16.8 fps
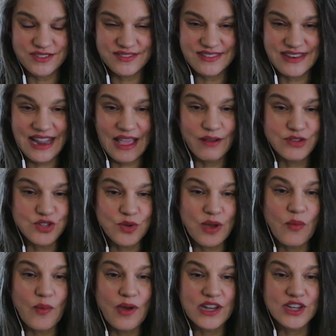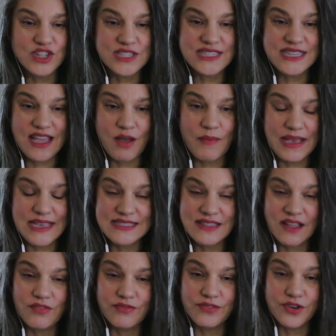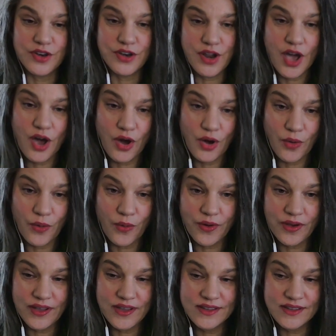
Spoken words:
Now, do I want to just tell myself no